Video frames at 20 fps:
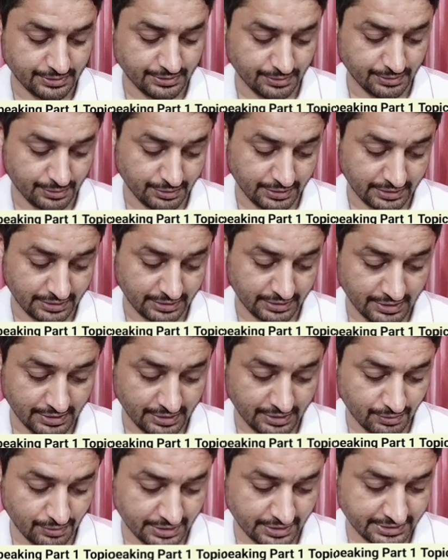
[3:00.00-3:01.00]
So the
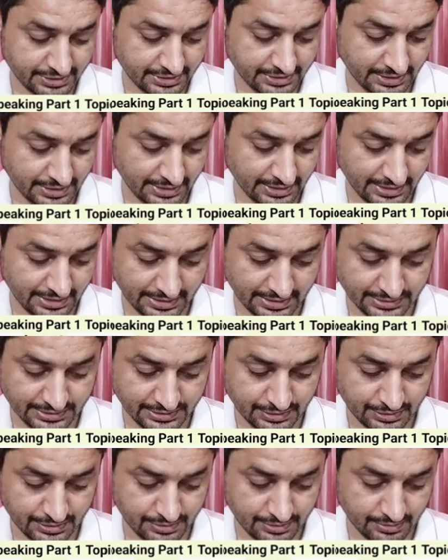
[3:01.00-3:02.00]
third question
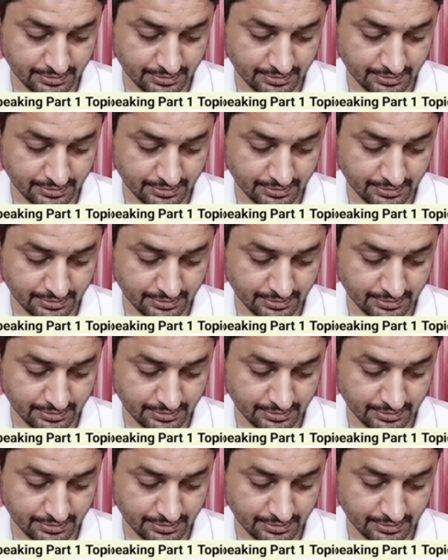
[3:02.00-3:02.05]
is,